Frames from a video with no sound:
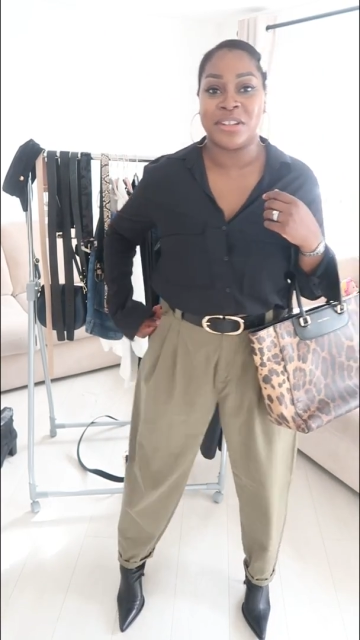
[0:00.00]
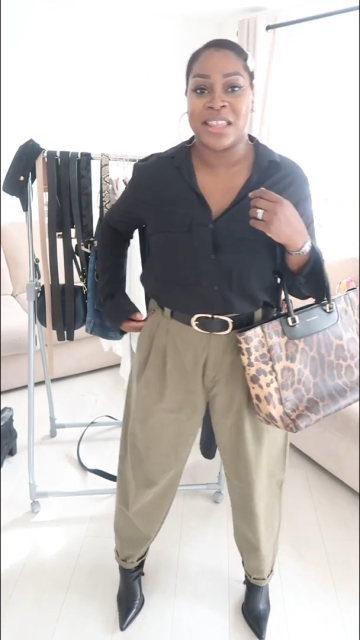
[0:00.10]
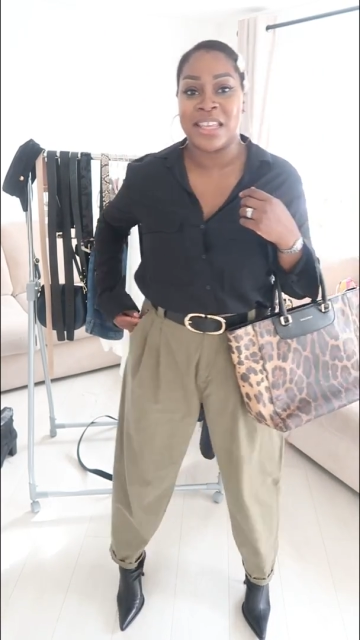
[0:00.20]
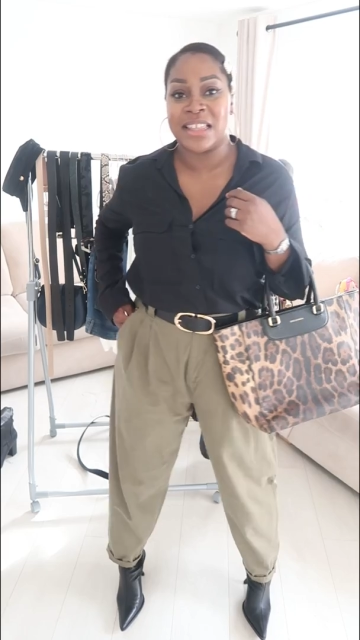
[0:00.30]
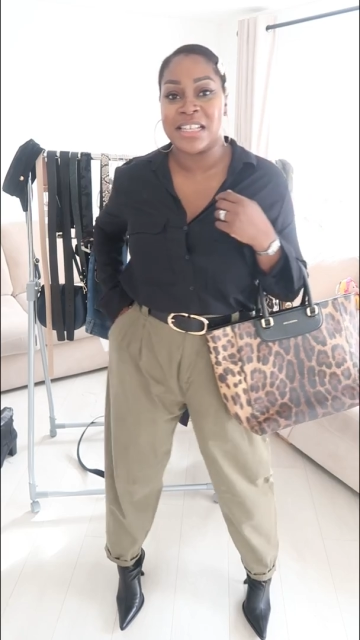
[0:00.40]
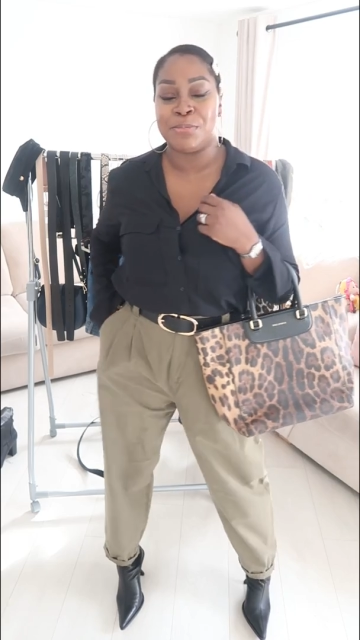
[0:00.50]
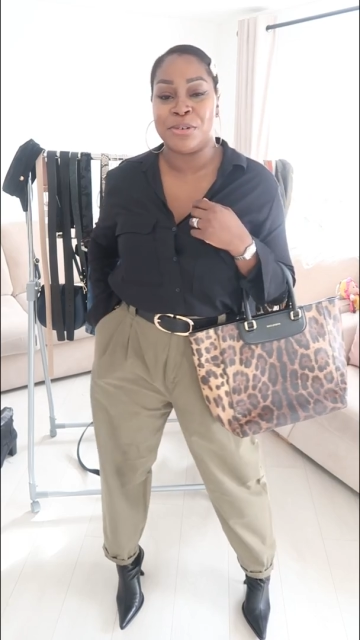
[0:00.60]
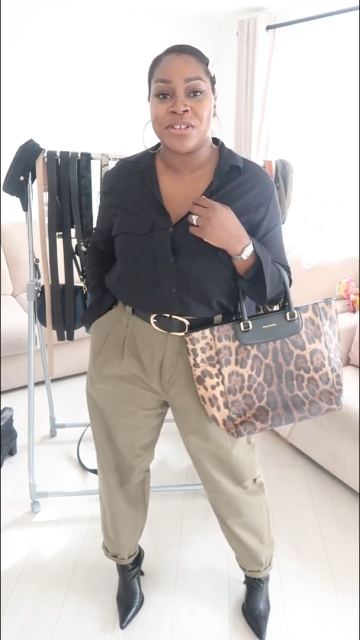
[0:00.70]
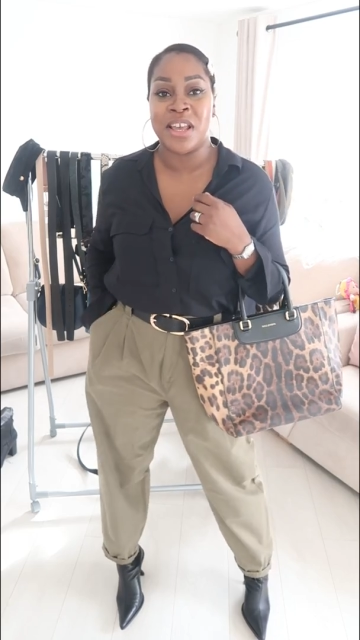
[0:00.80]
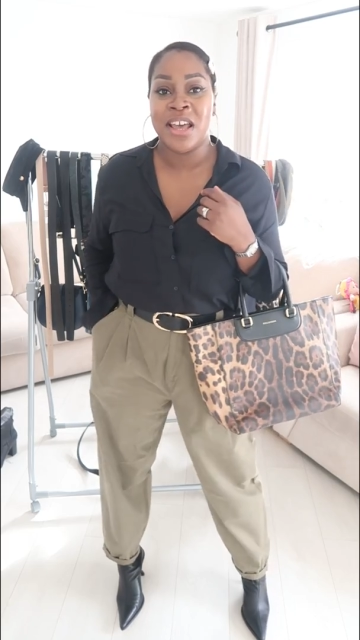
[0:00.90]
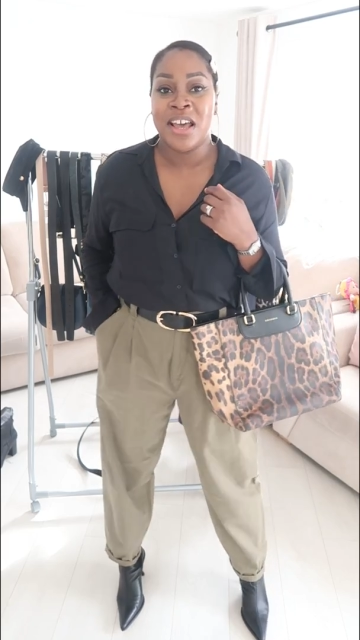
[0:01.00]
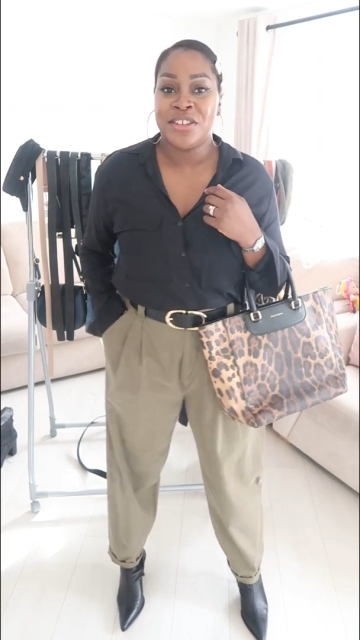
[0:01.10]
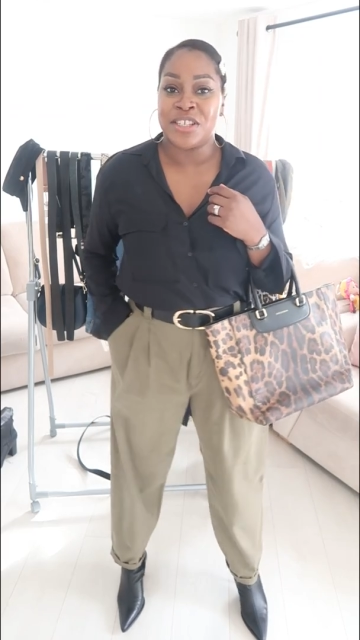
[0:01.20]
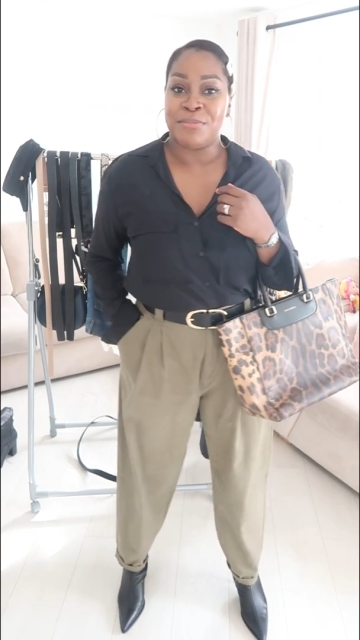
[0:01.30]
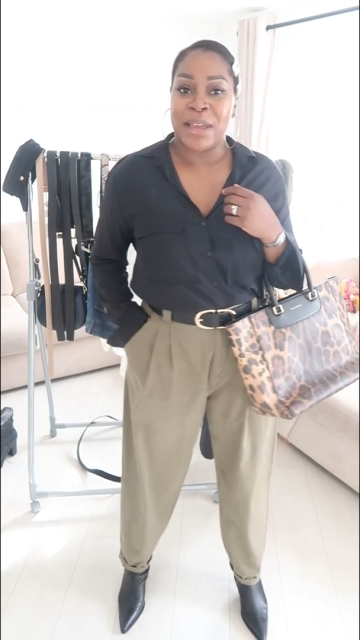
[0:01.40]
and I think these boots
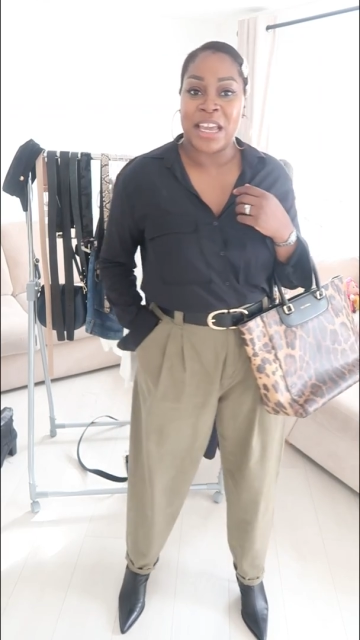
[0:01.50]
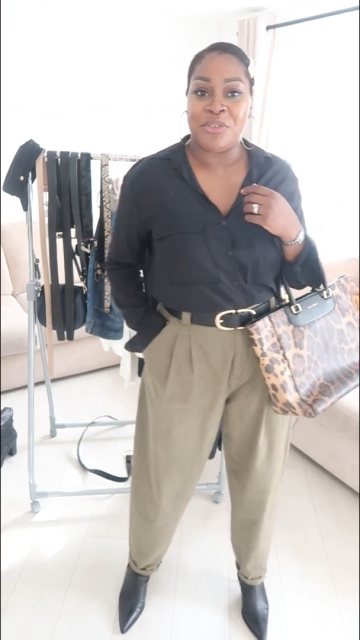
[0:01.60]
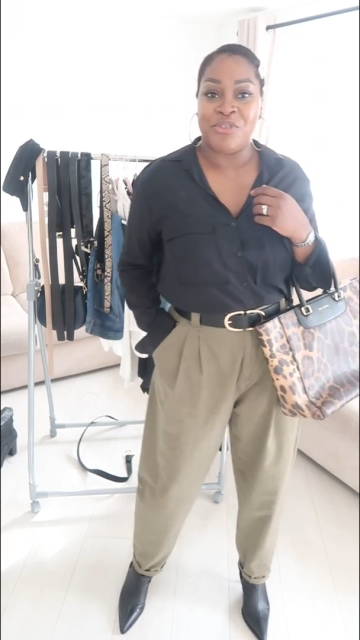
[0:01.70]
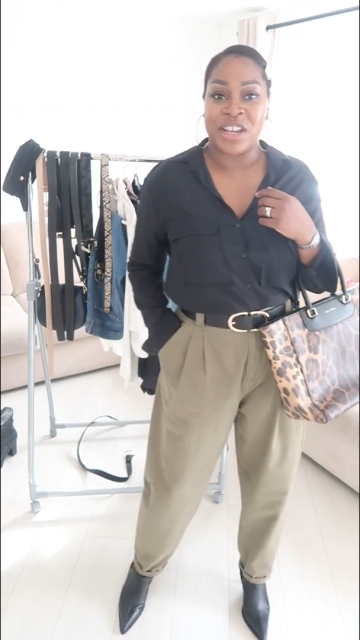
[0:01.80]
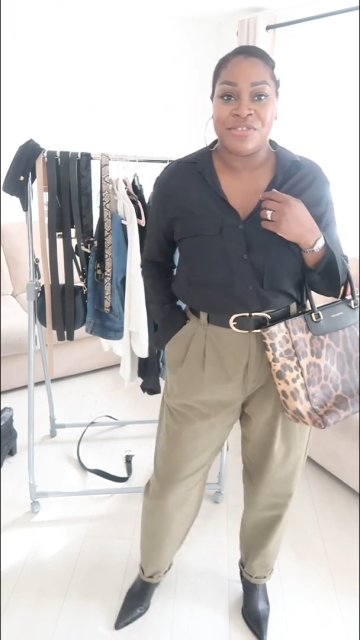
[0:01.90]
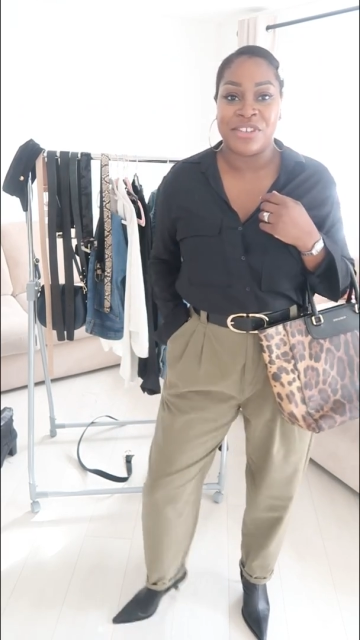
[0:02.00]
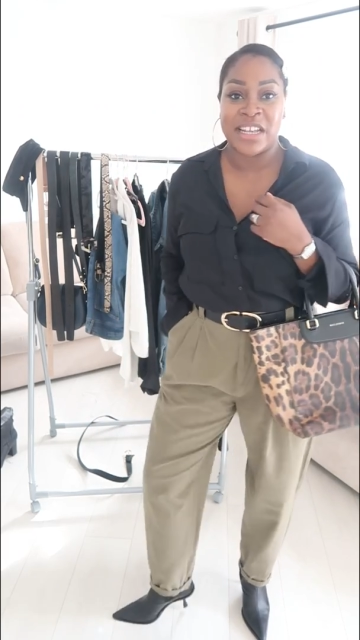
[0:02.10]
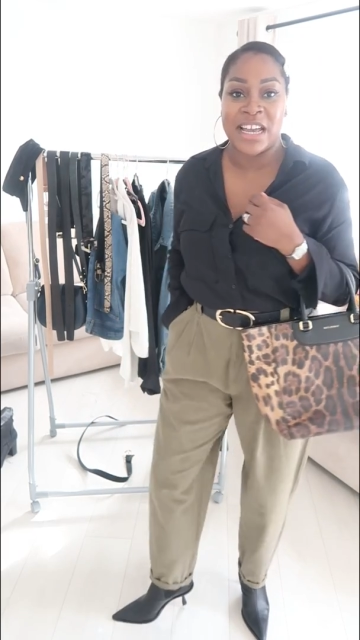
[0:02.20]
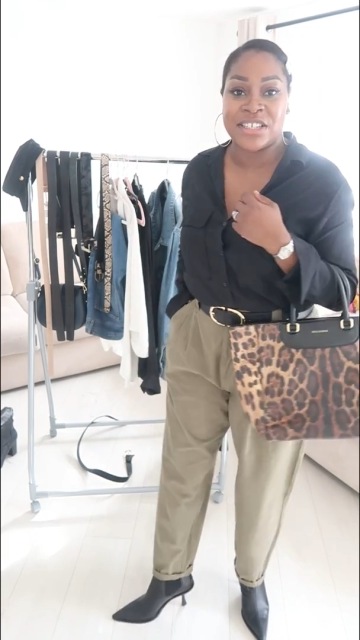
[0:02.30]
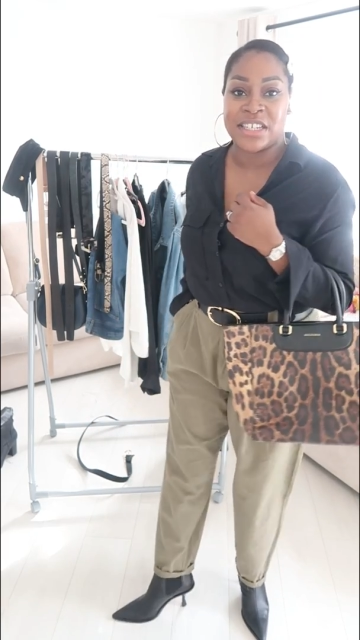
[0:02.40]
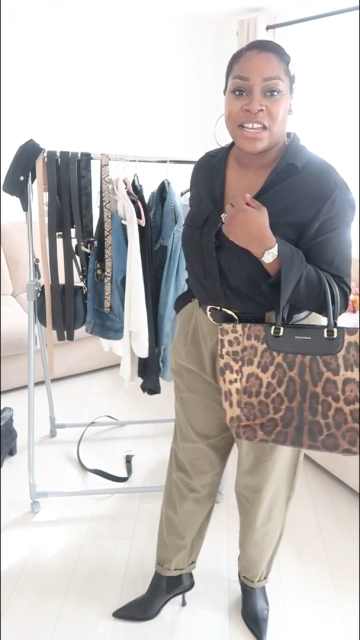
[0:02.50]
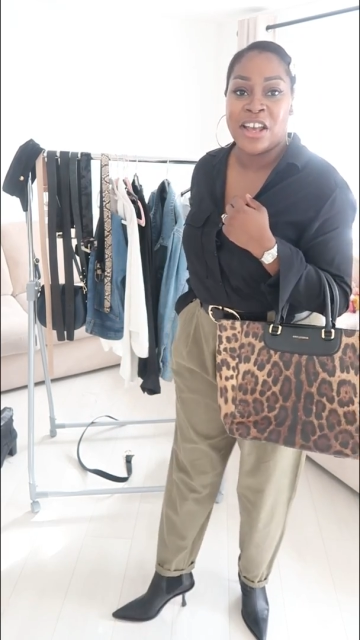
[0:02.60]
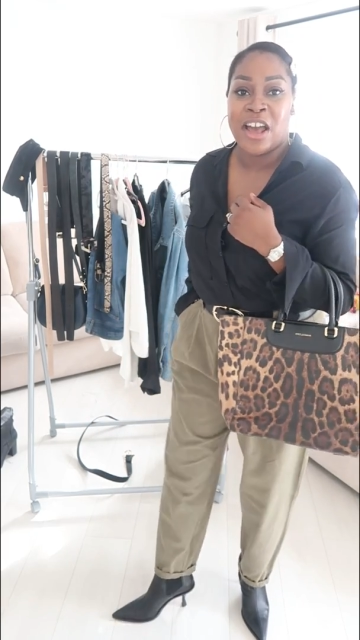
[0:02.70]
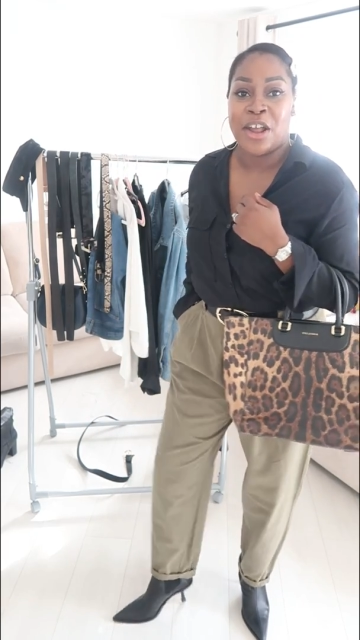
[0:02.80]
just make it really, really edgy,